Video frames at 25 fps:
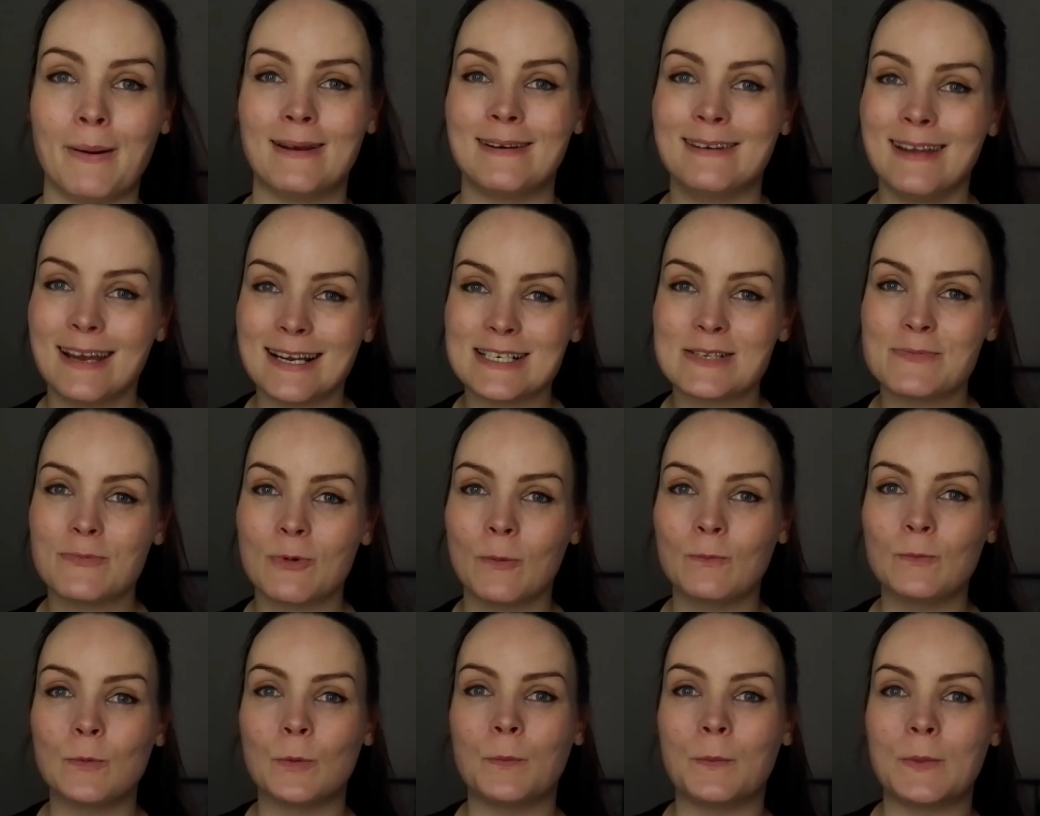My next
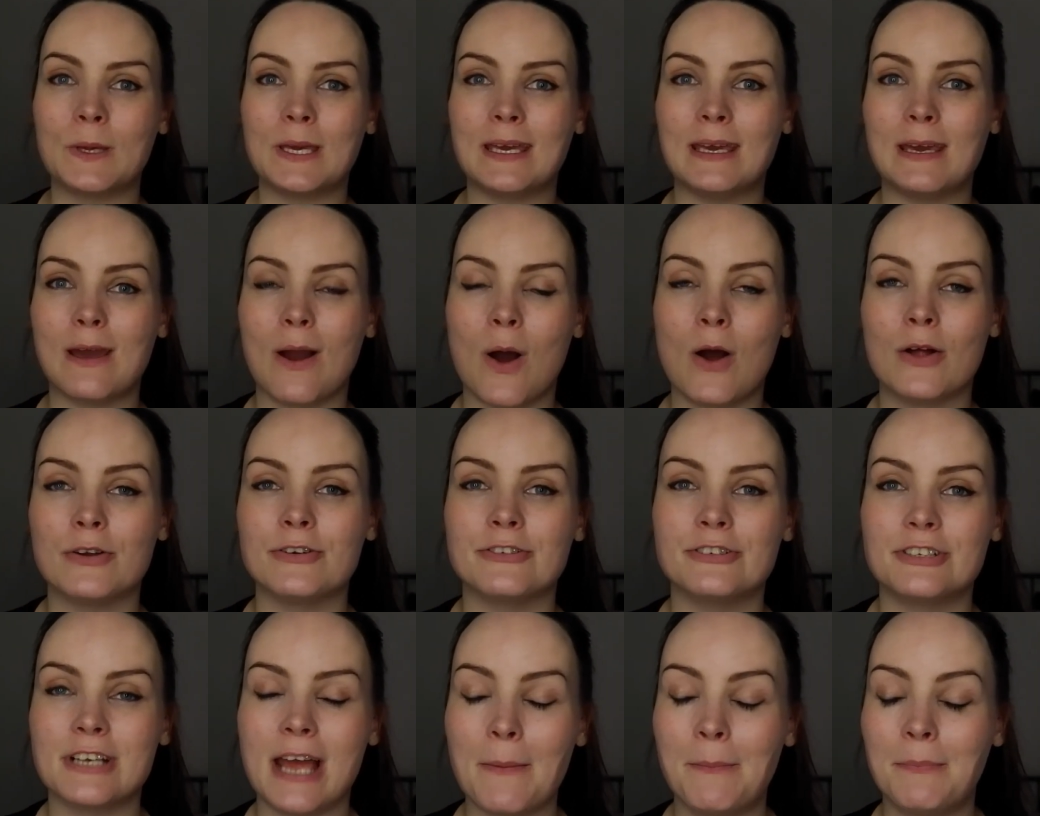one will be
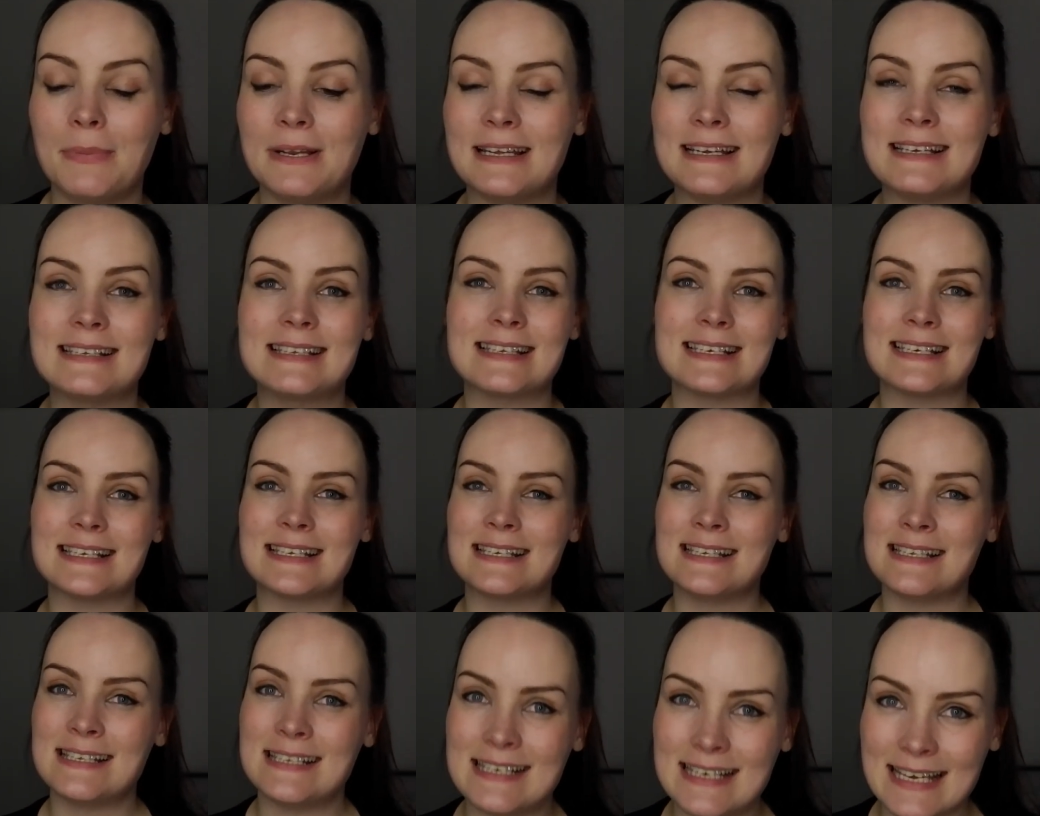on Japanese
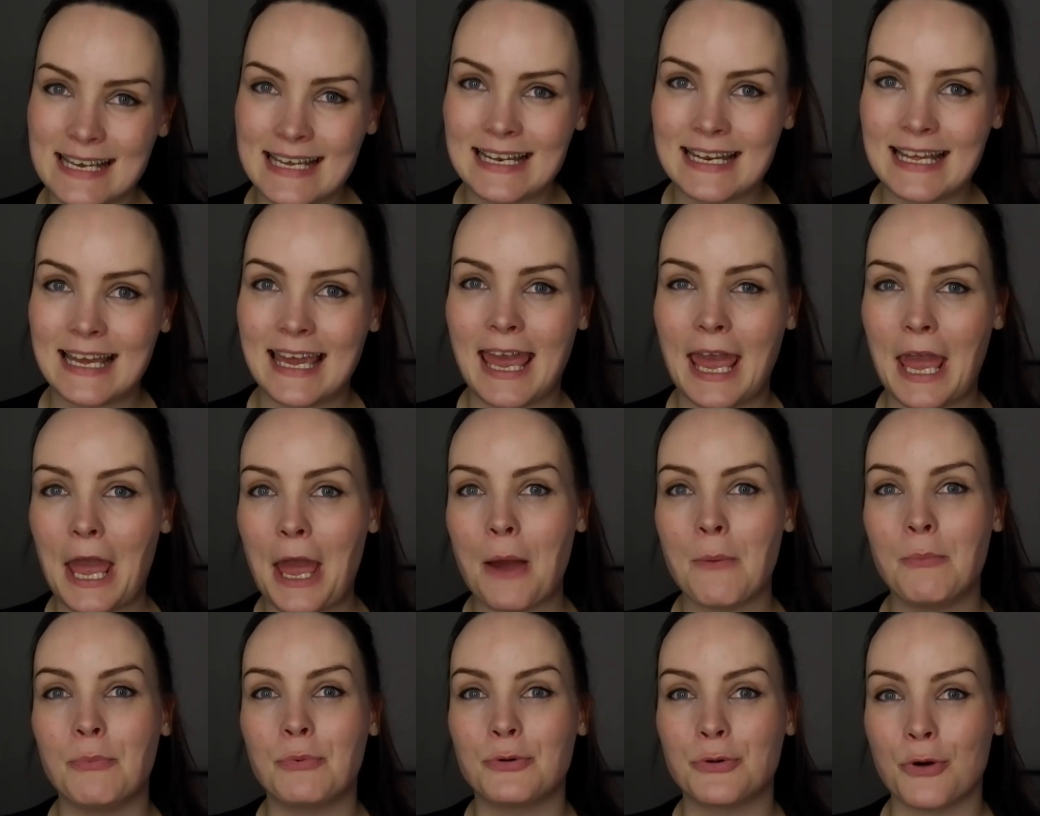
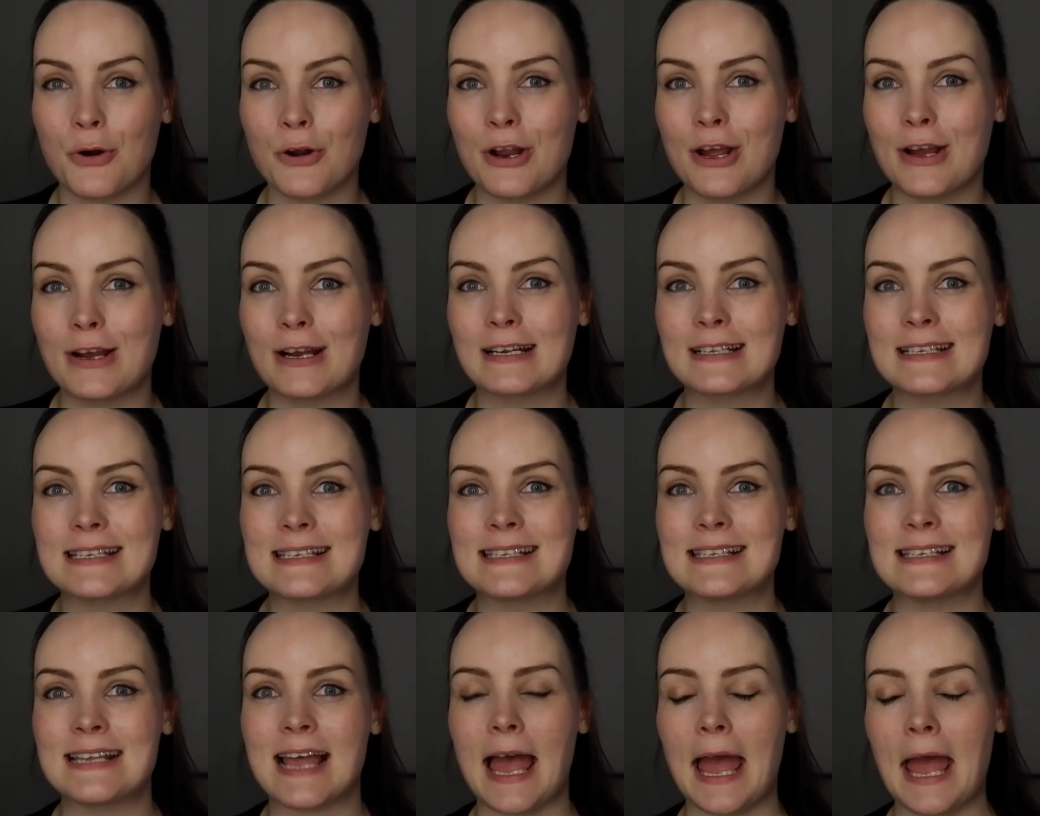skincare
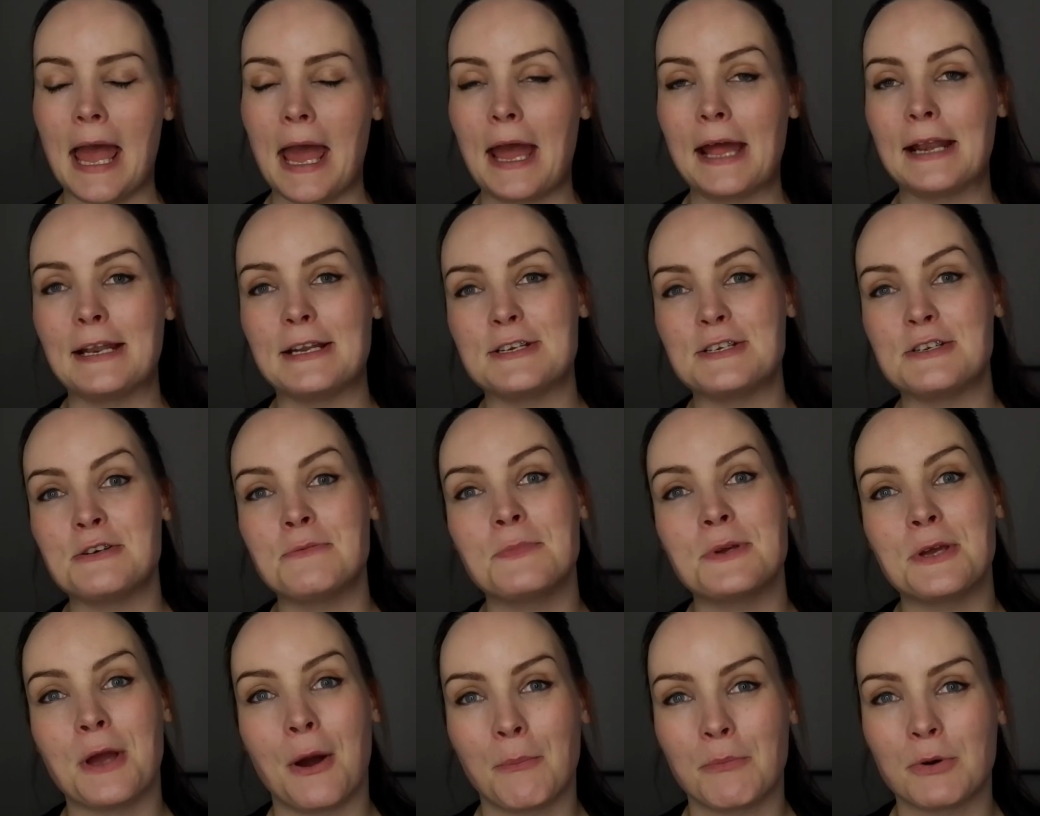products, and it
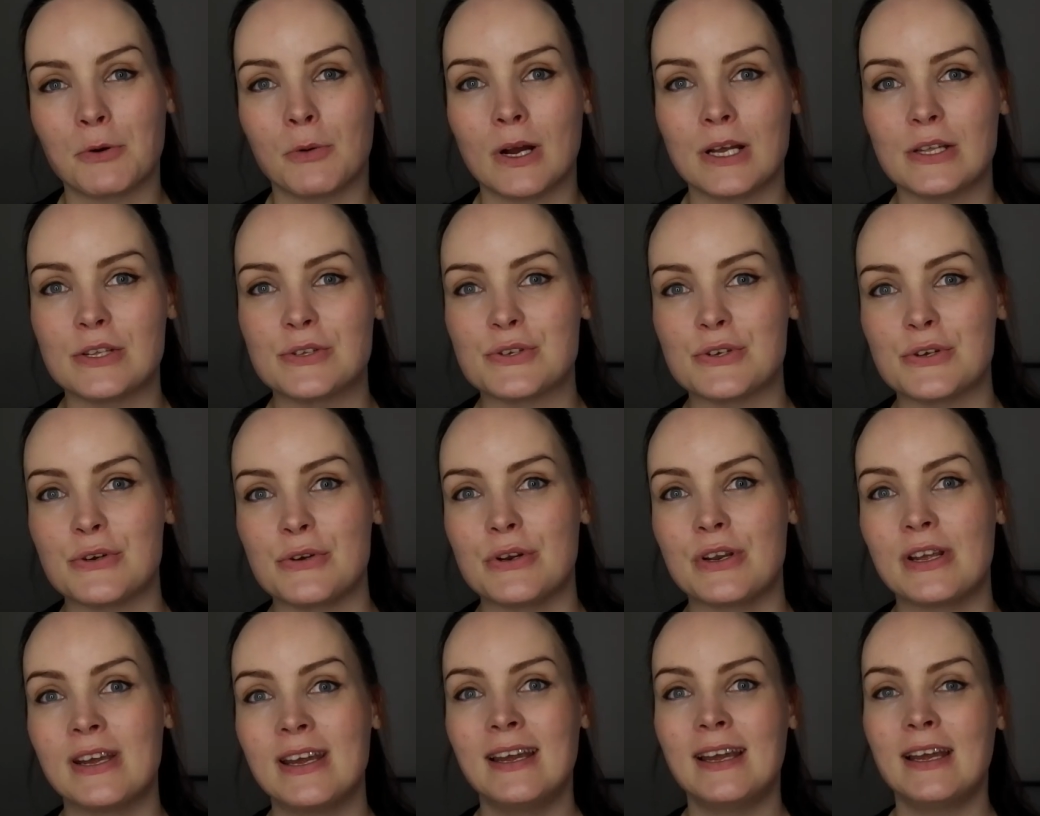should be up quite
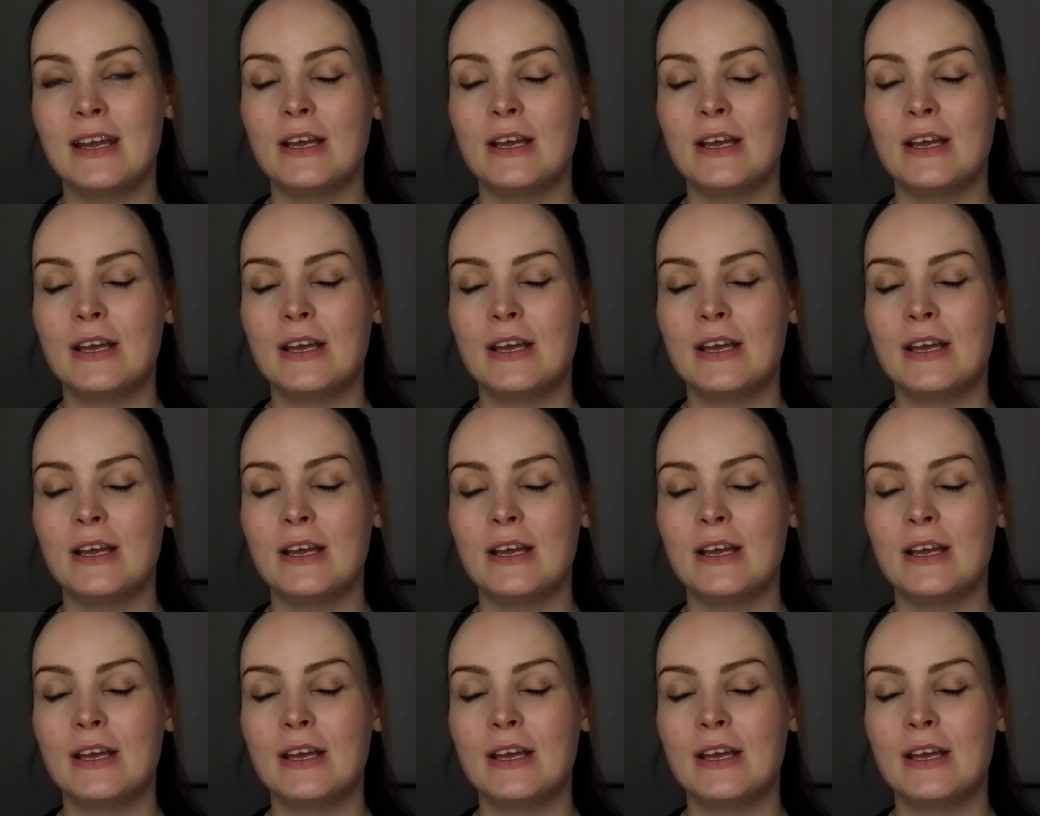soon.